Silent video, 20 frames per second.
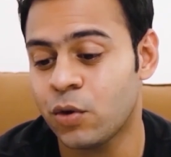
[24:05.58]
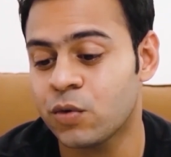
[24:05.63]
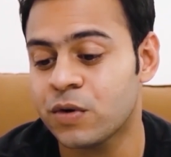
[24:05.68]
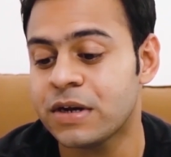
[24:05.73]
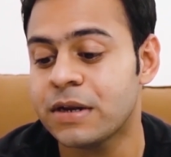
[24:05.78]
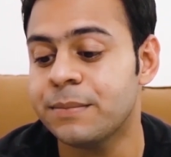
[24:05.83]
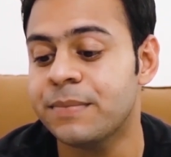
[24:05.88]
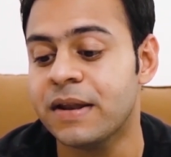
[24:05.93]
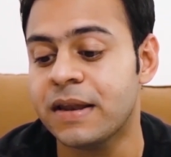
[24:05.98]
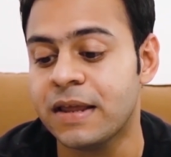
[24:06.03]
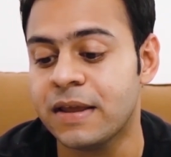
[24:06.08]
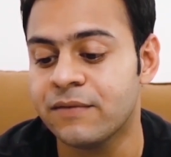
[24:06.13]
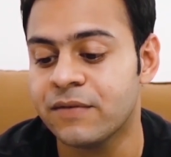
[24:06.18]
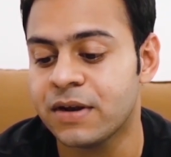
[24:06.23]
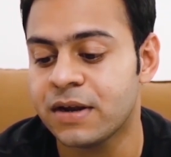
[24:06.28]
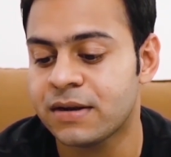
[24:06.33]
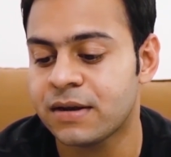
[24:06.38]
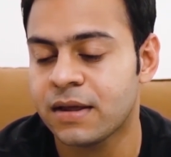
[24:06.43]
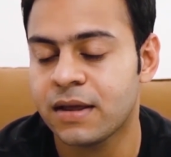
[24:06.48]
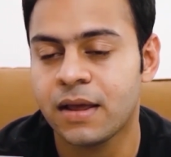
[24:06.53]
totally believe
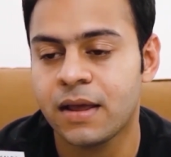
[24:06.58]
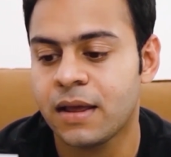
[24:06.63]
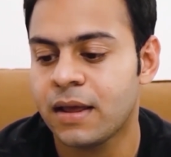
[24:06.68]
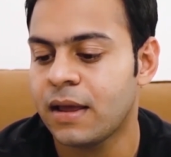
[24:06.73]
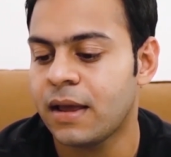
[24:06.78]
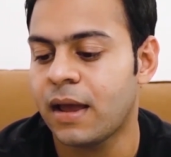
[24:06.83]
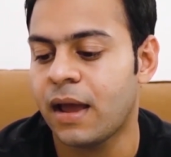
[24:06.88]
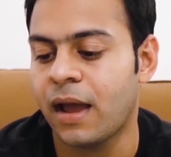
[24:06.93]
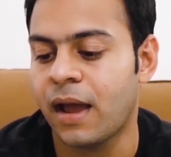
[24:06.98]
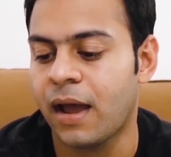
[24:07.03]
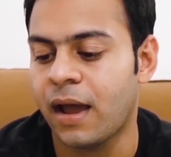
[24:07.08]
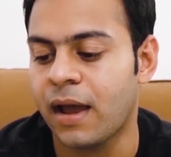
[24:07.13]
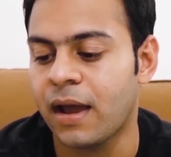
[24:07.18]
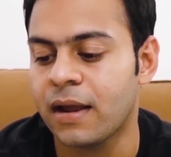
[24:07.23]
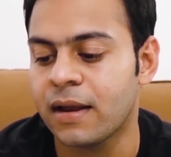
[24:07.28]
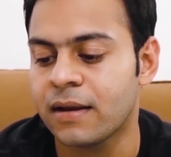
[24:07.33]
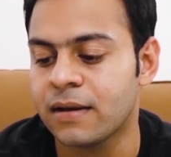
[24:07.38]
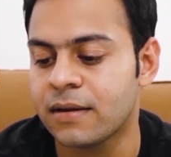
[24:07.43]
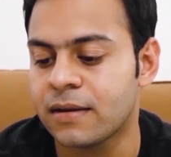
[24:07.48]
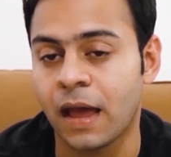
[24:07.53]
in it,
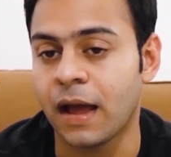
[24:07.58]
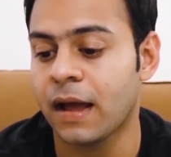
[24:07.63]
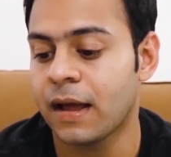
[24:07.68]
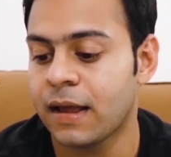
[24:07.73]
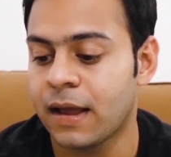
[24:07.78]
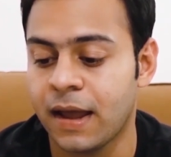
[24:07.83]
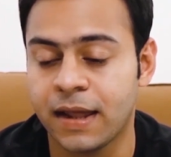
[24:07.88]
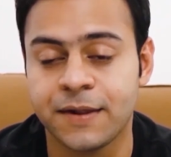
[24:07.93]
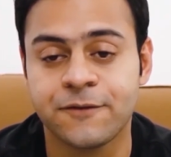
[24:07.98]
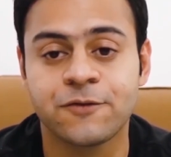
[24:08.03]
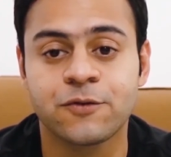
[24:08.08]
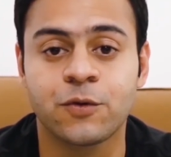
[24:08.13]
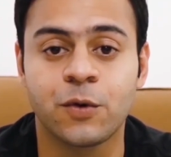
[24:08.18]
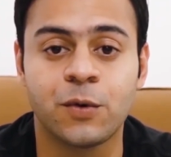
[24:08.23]
and yeah, enough